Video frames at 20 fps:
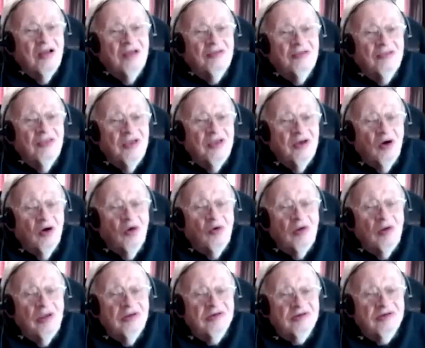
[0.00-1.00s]
The
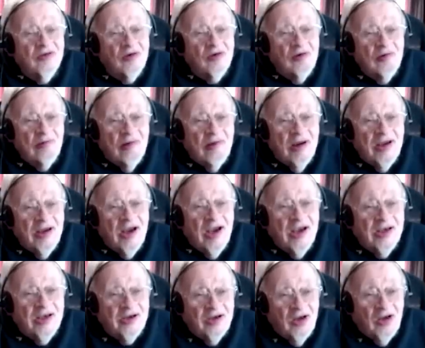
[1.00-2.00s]
only Sugar Ray I
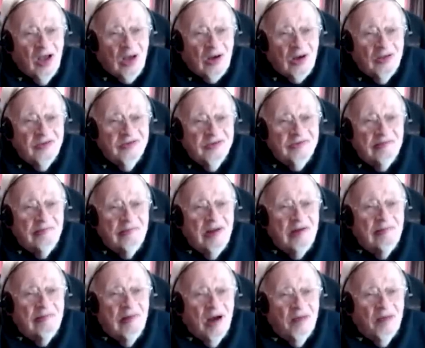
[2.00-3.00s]
acknowledge, Ray
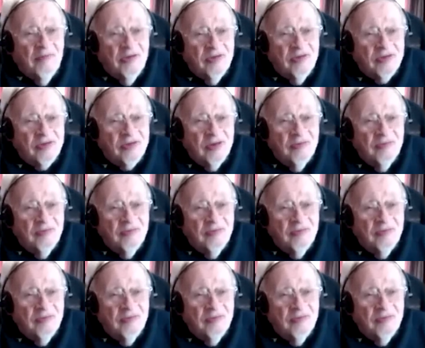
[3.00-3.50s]
Robinson.